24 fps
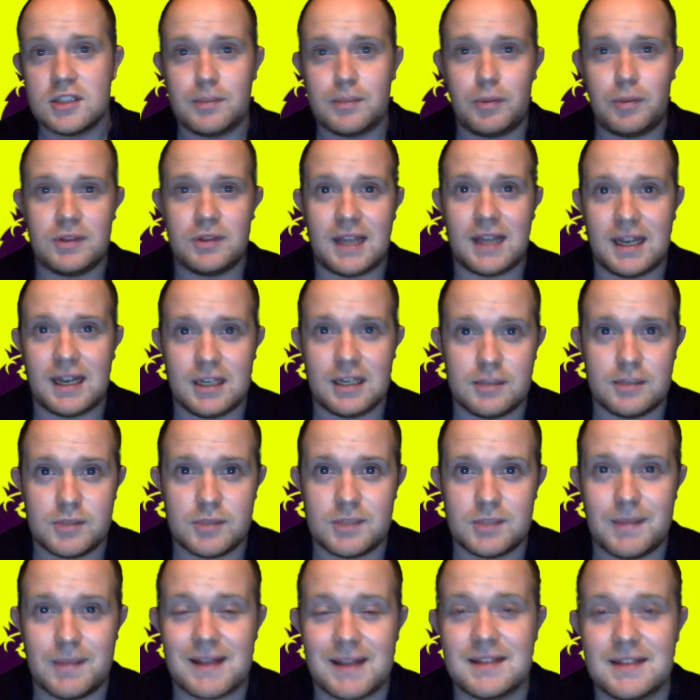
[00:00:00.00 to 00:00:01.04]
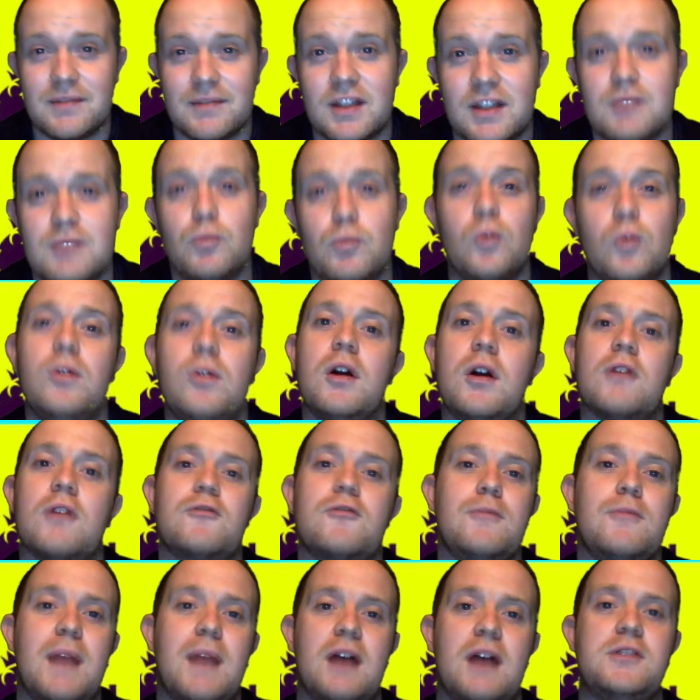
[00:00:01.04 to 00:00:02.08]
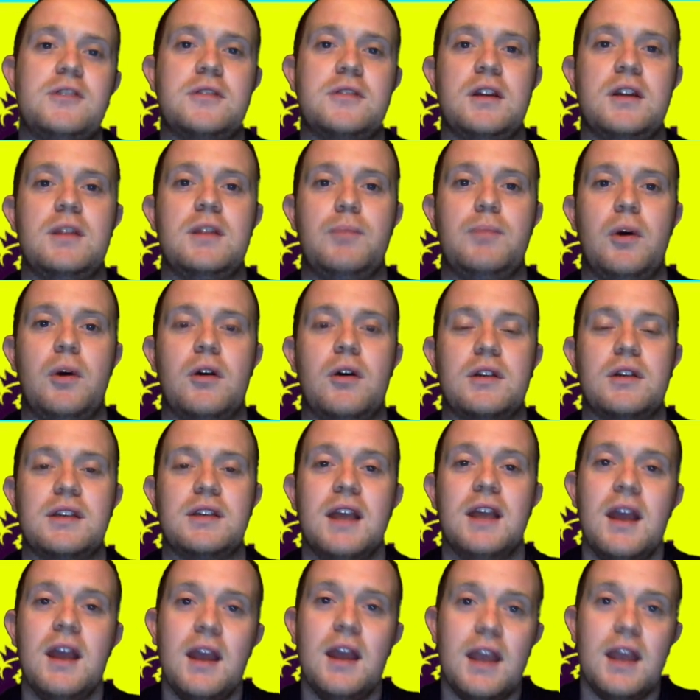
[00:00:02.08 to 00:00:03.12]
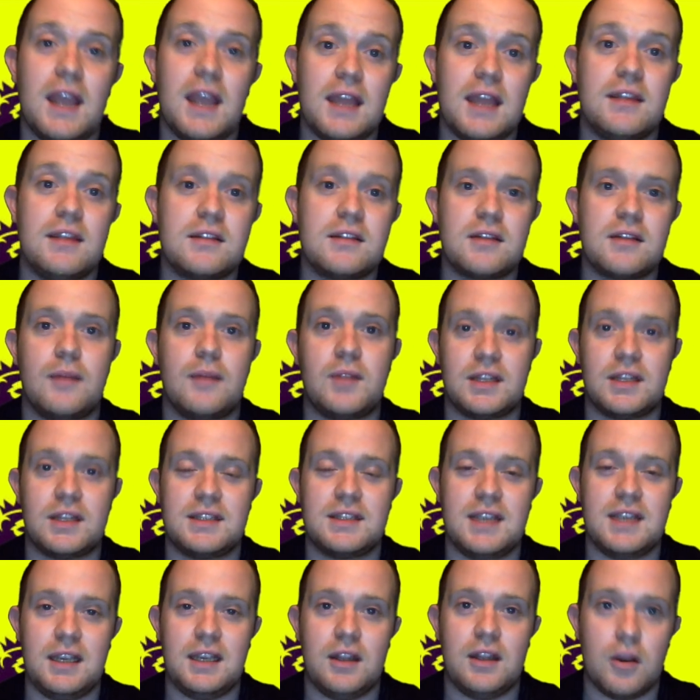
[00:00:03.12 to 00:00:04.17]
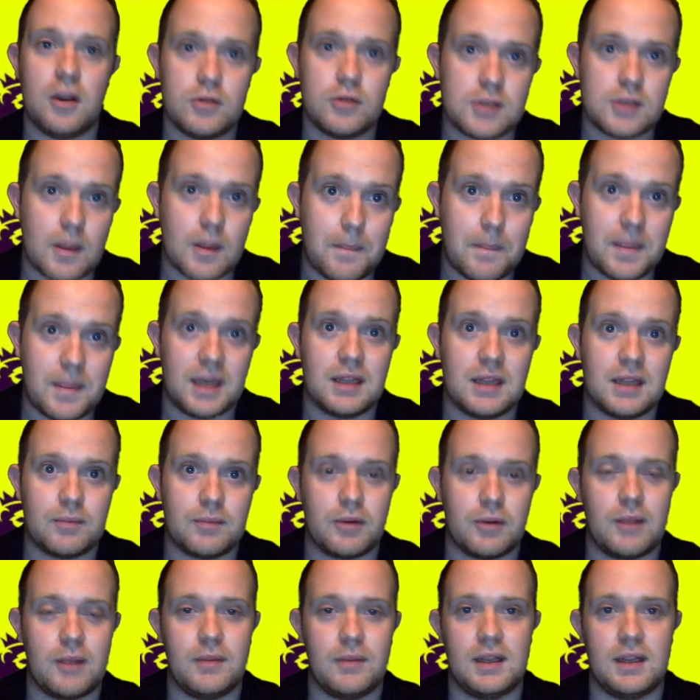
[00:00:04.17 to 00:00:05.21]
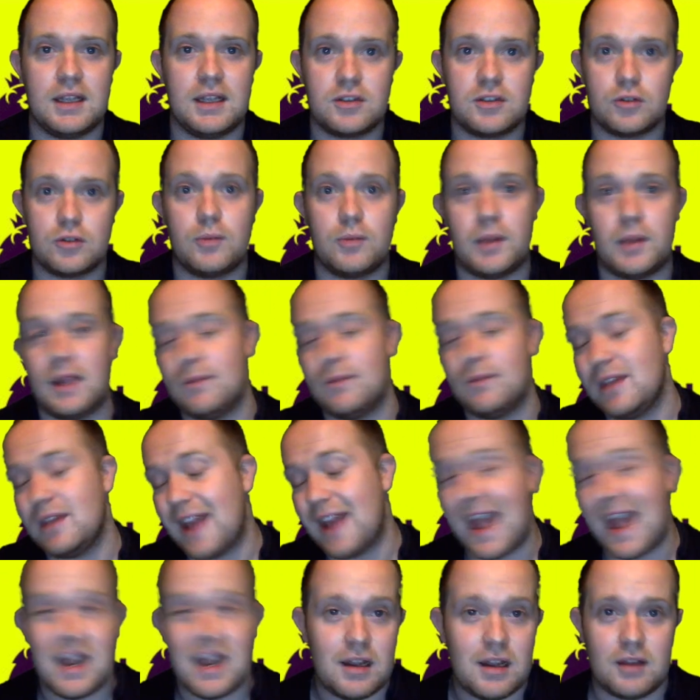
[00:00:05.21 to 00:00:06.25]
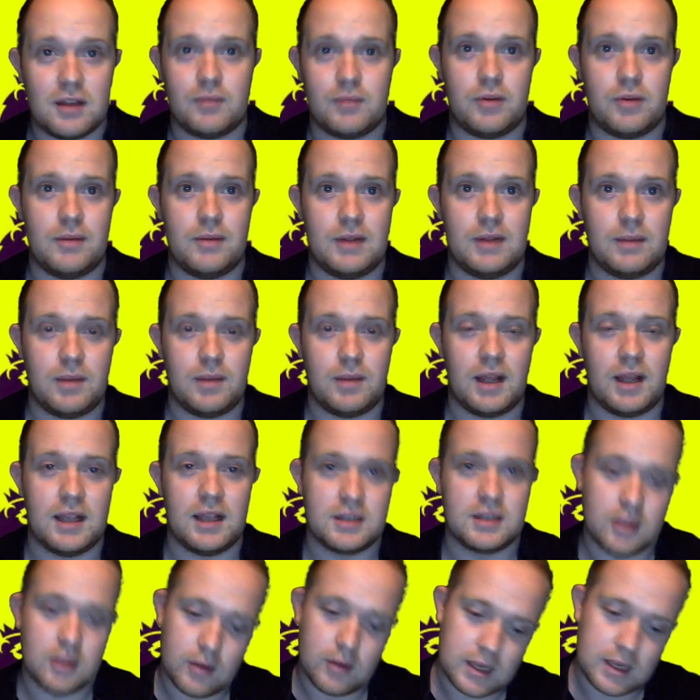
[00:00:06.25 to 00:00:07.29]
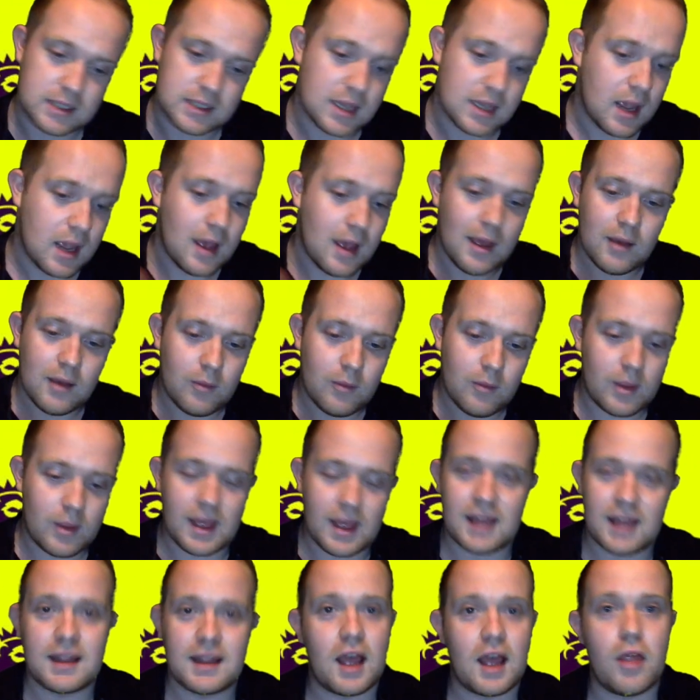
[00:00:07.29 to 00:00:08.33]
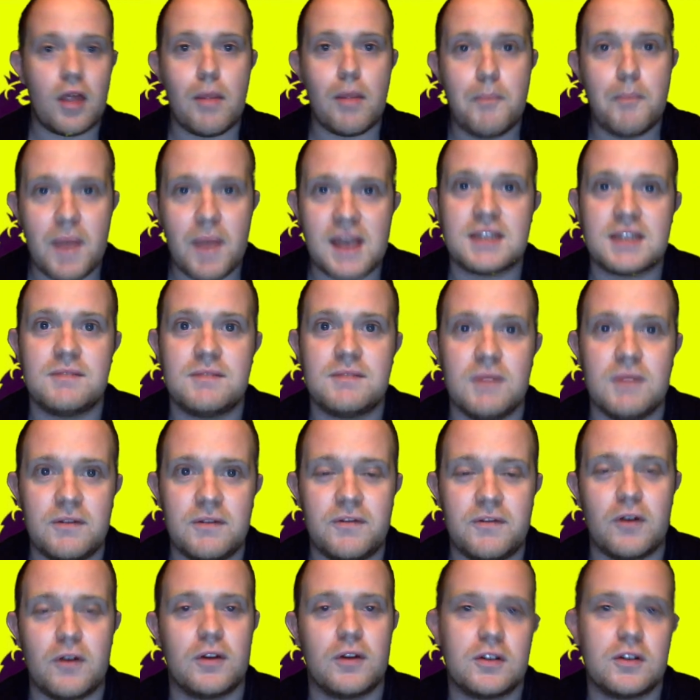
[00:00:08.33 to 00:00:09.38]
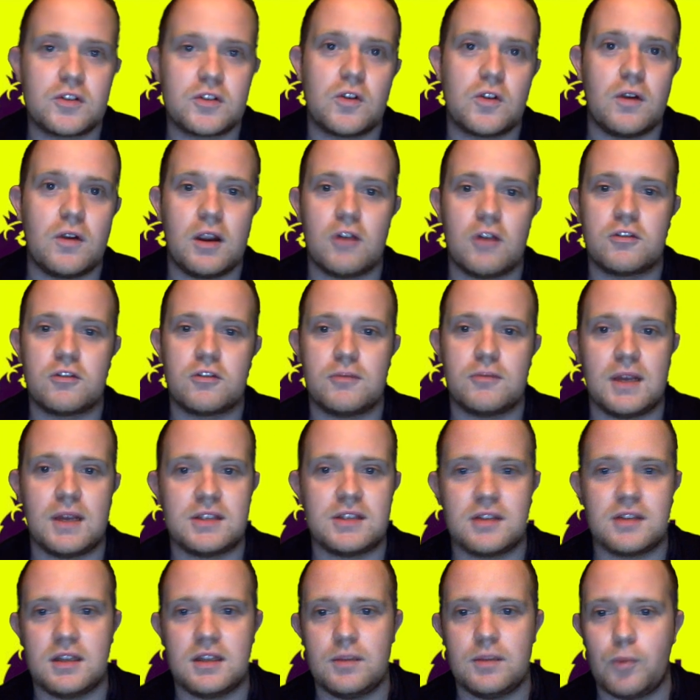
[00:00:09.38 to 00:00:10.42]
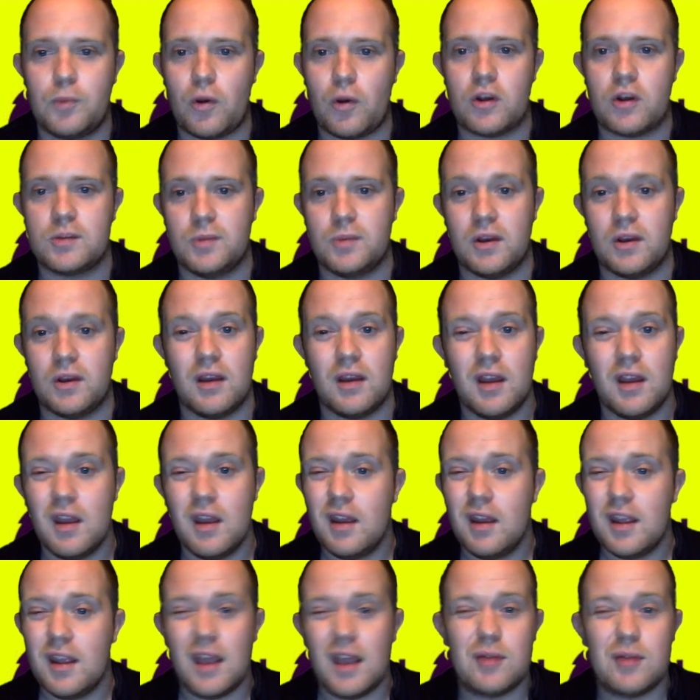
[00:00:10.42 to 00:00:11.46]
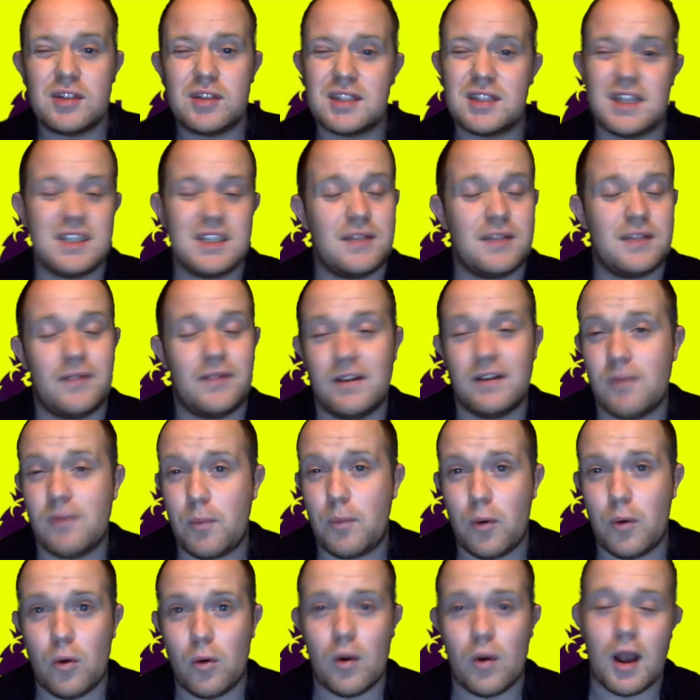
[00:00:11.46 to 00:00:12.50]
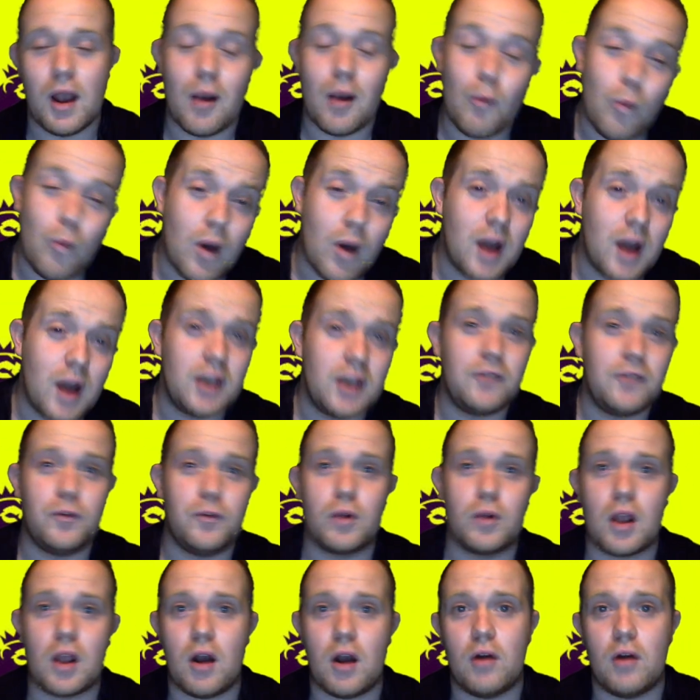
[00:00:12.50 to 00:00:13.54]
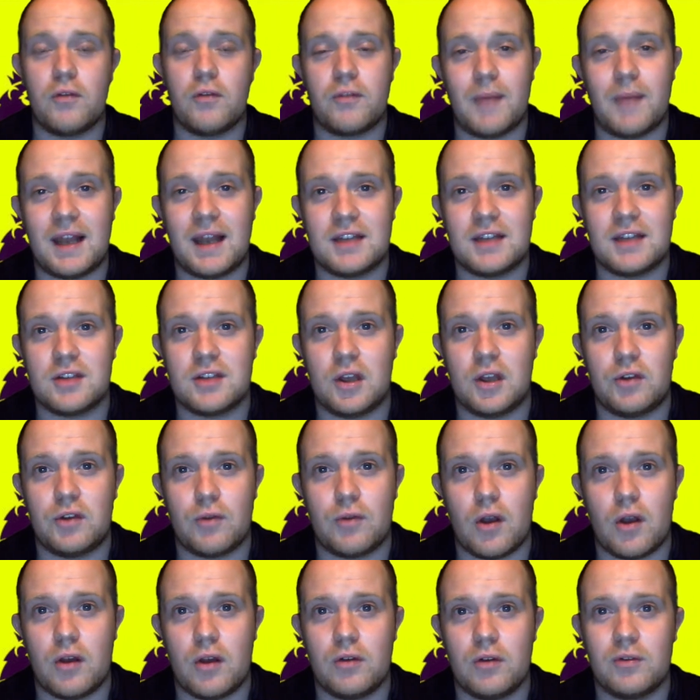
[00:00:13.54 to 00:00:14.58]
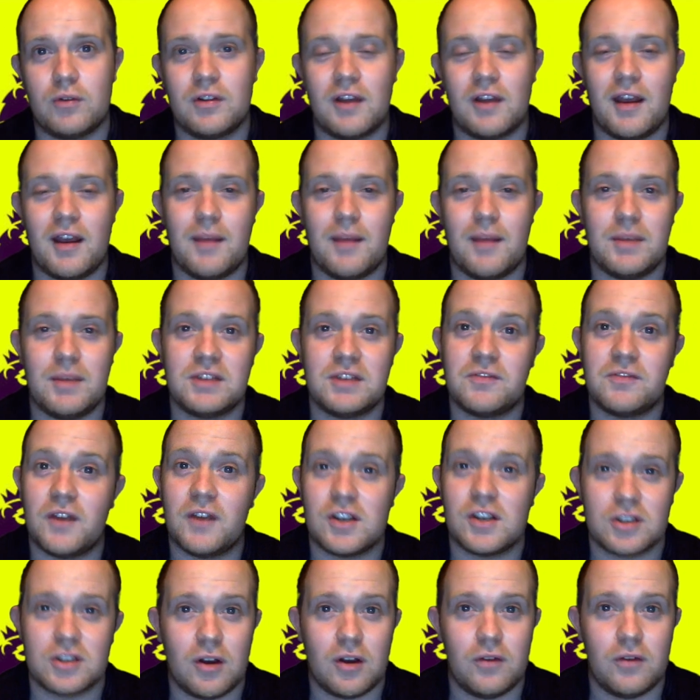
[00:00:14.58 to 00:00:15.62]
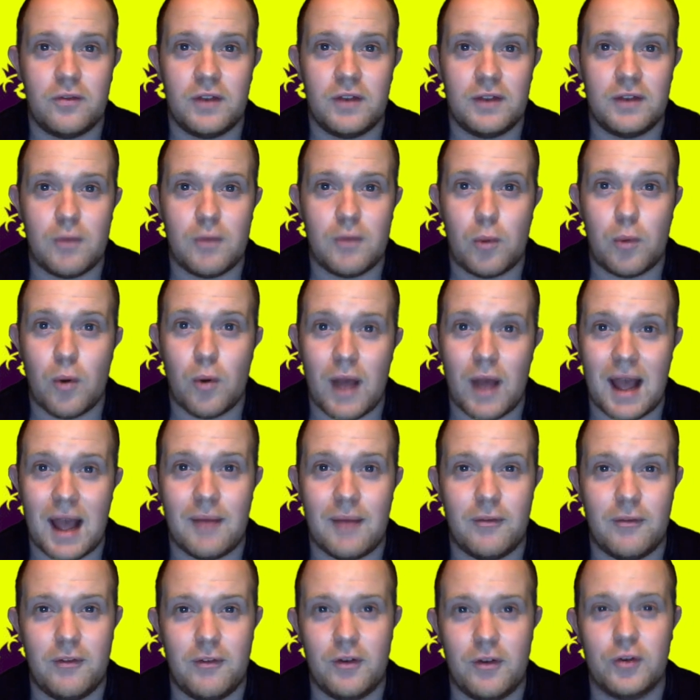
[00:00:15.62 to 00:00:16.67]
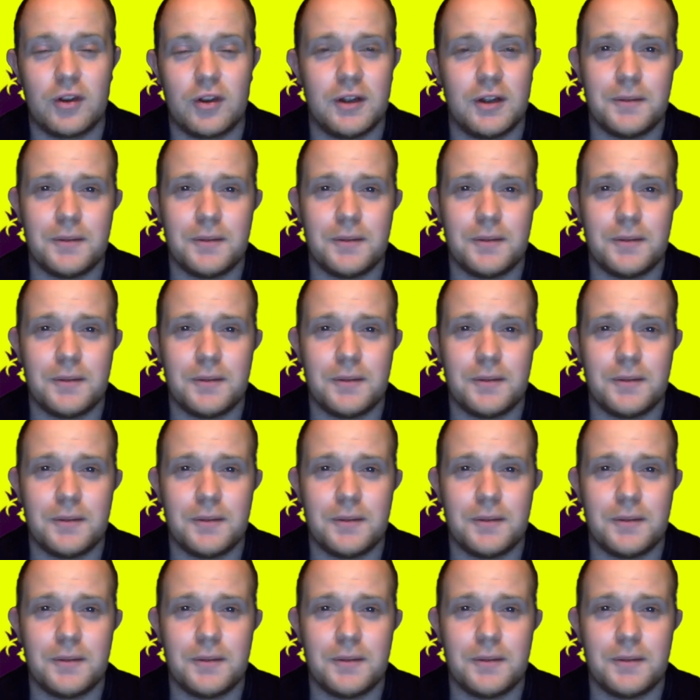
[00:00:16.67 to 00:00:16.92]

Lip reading: to put that into perspective, that's more goals from outside the box in the time that Coutinho's been in the Premier League scored by him than any other Premier League player. So he's, without a doubt, the best midfielder at scoring goals from outside the box. But yeah, it was just easy for Liverpool. Wonderful goal from Alexander-Arnold. His first goal for Liverpool at Anfield.